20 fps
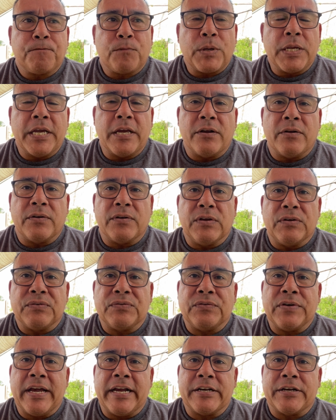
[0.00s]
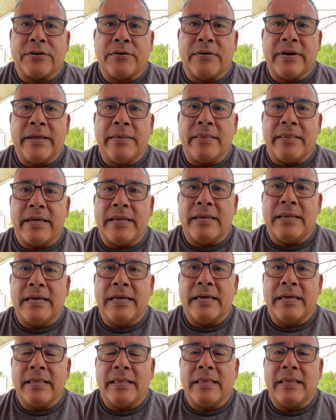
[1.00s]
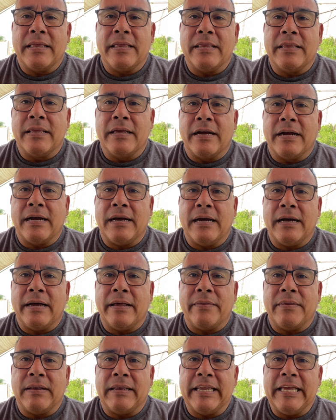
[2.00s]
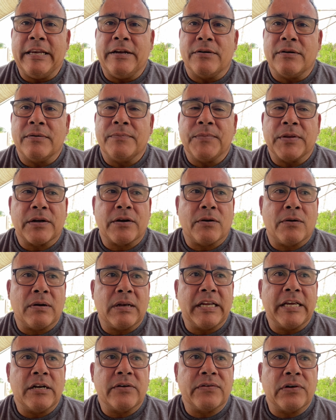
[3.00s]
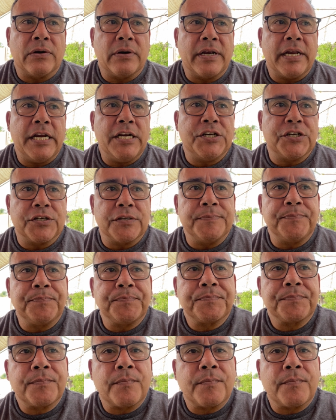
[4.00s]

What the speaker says: you factor in that the current leader of our nation